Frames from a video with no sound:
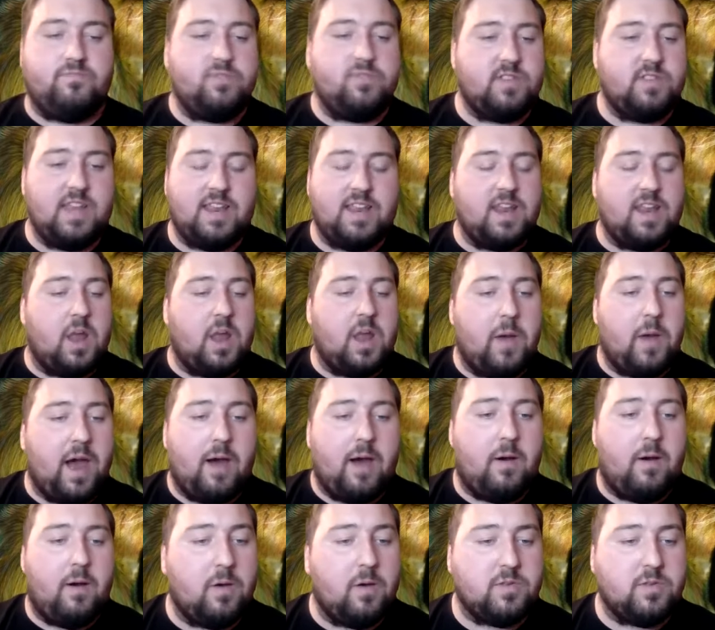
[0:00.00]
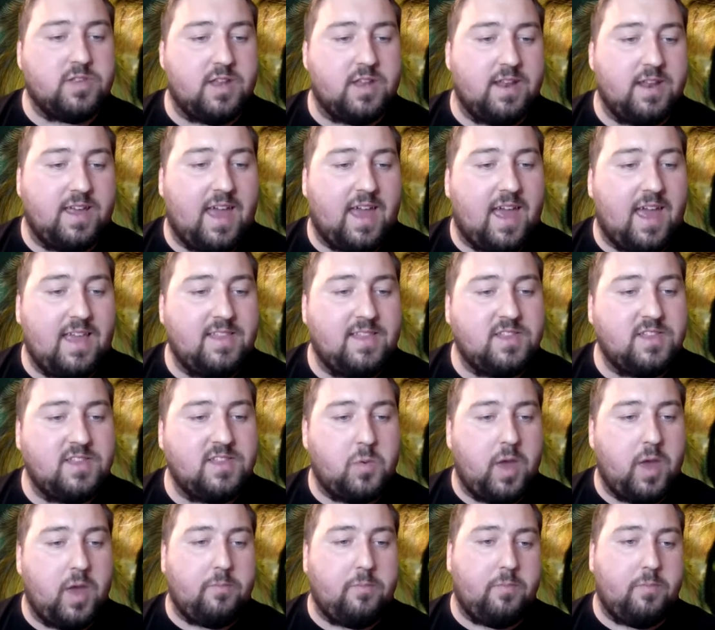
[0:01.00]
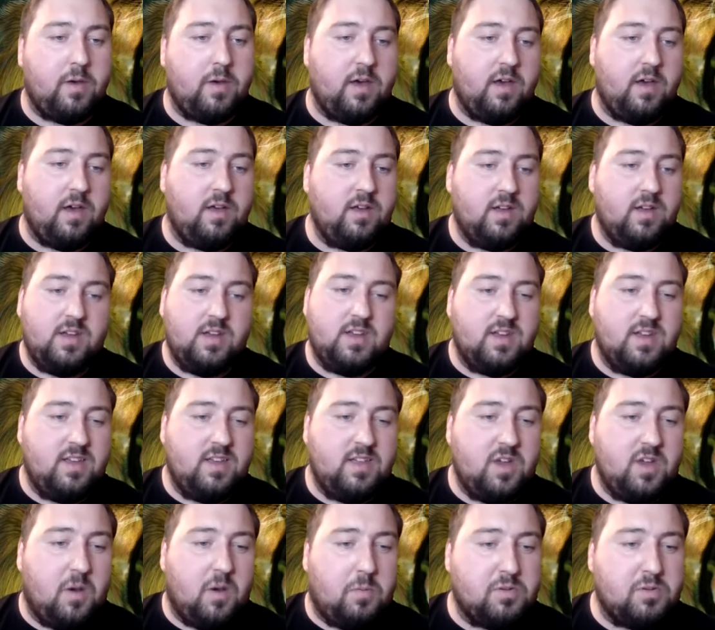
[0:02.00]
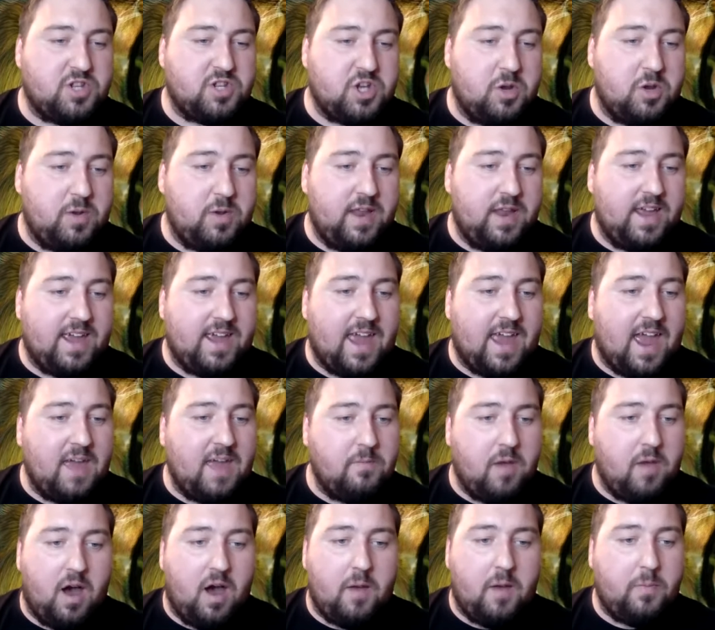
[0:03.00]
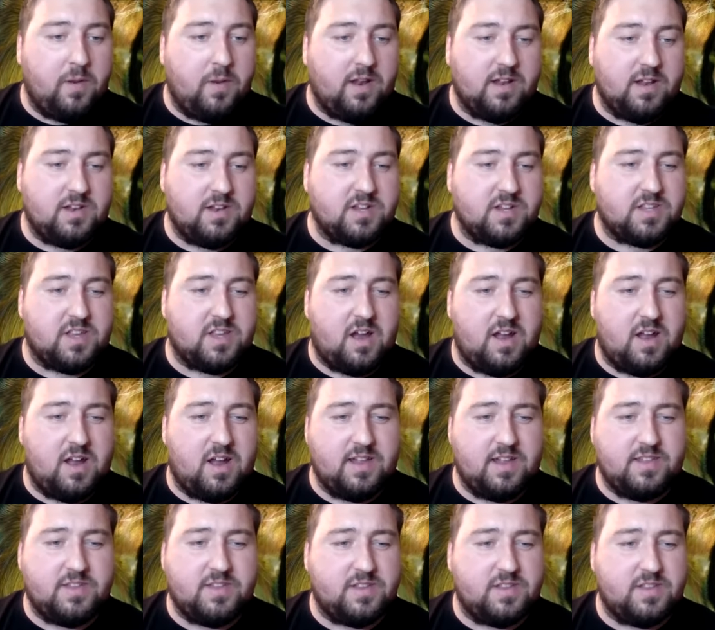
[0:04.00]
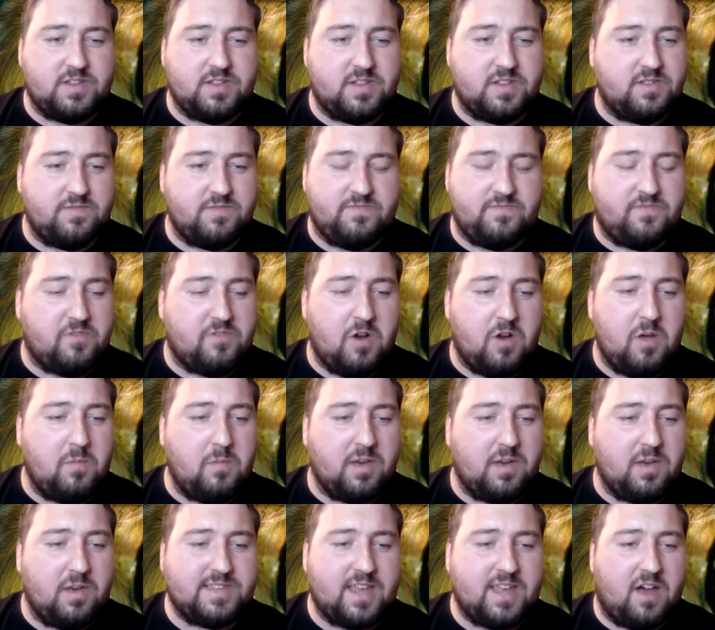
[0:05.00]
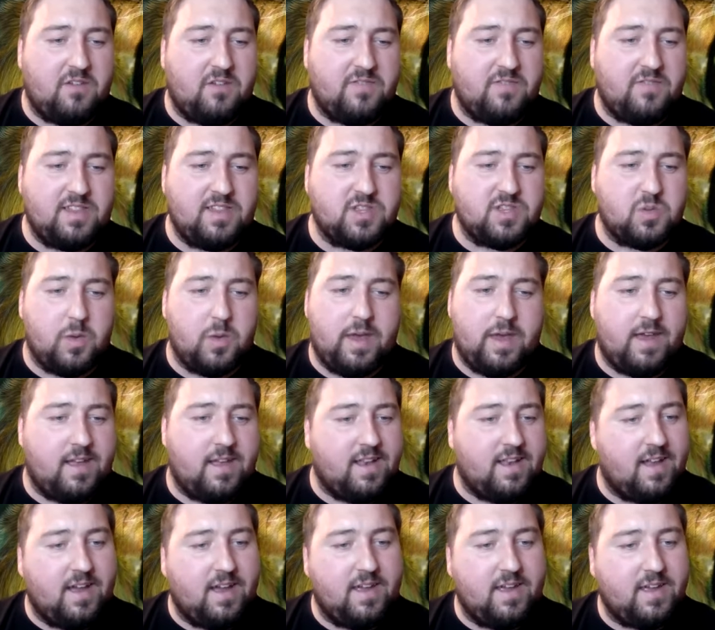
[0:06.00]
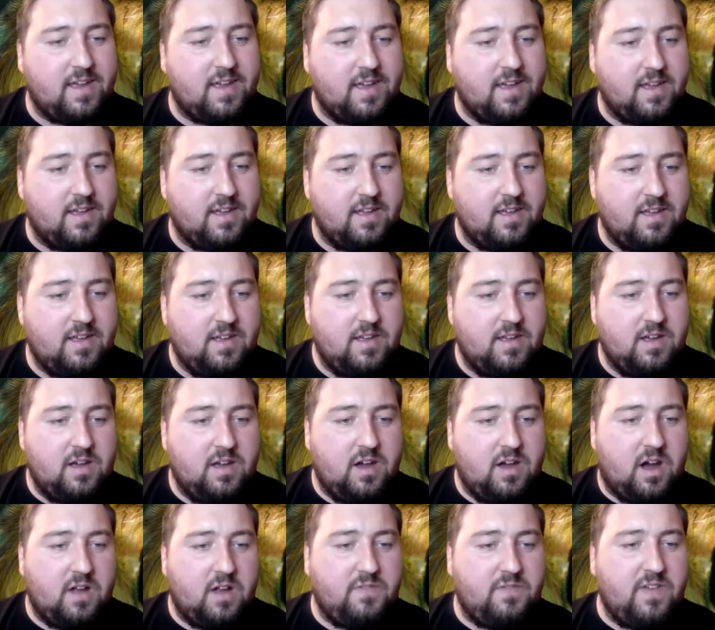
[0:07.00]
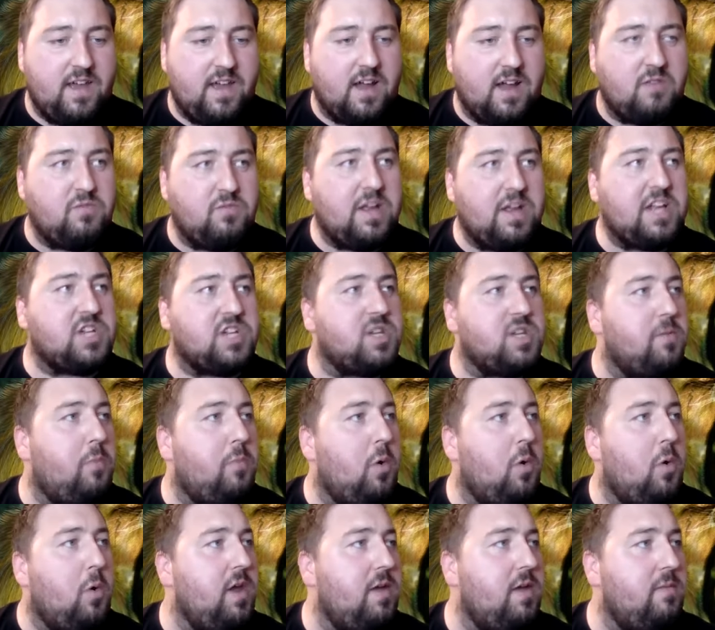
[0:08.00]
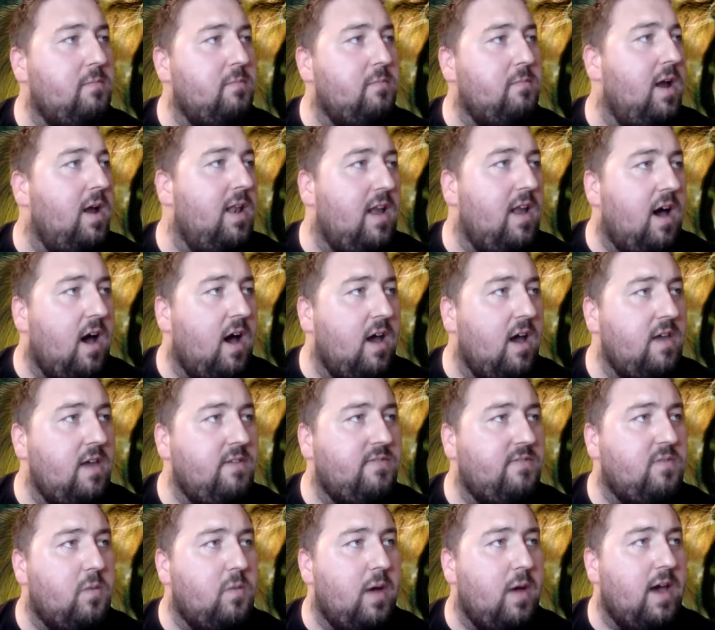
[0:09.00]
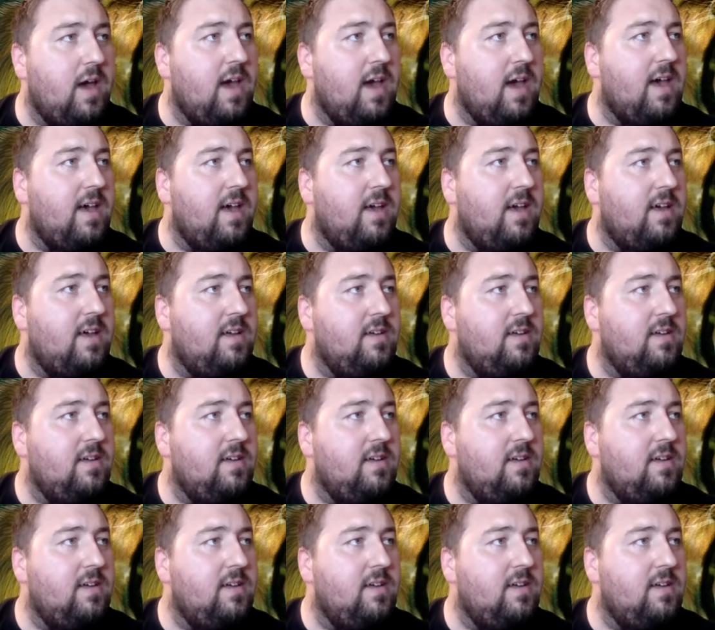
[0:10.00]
didn't know how I was going to get into it, but the opportunity came up, and I decided to throw myself into it. Like I think I reached a point in my life where